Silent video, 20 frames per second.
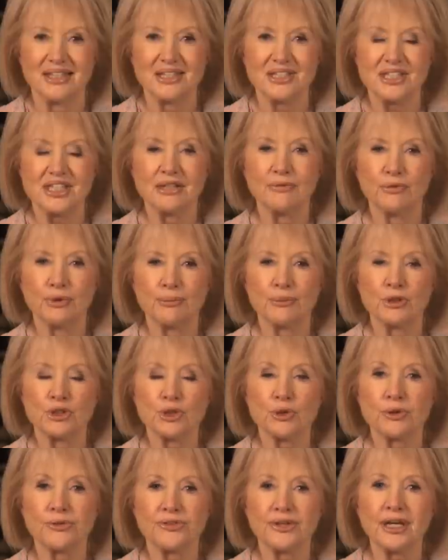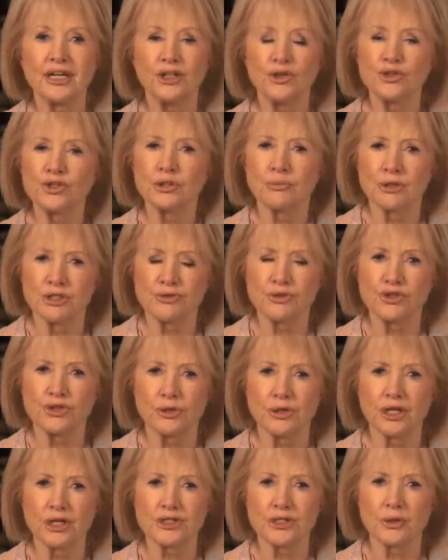Steve Liberatore, thank you so much for
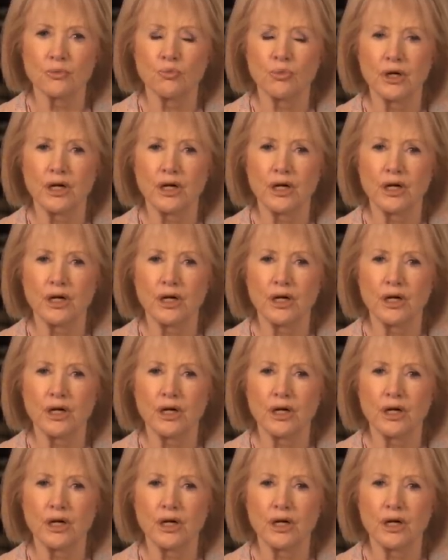joining us on